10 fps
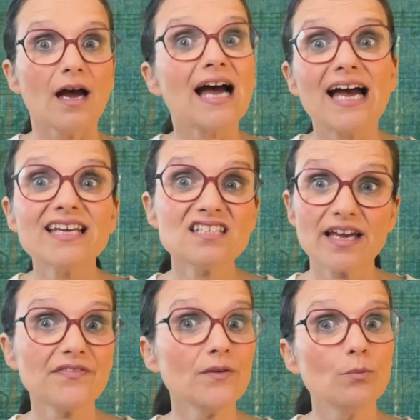I
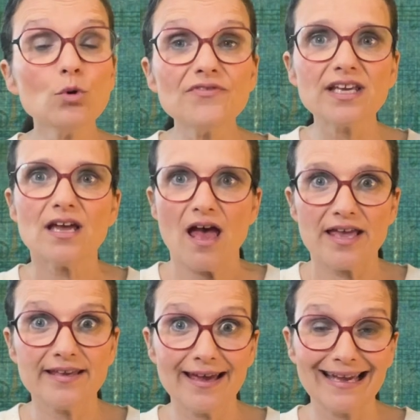checked the movie
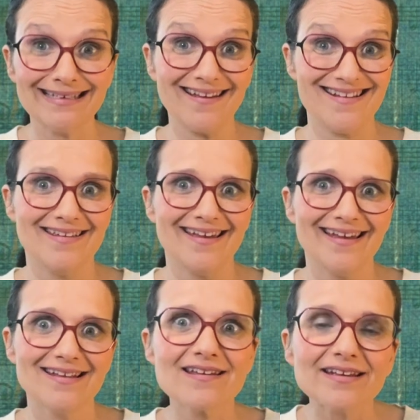again and
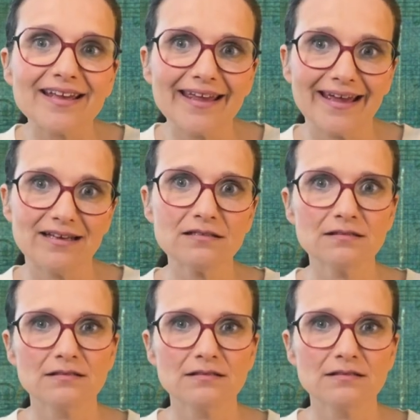again and again,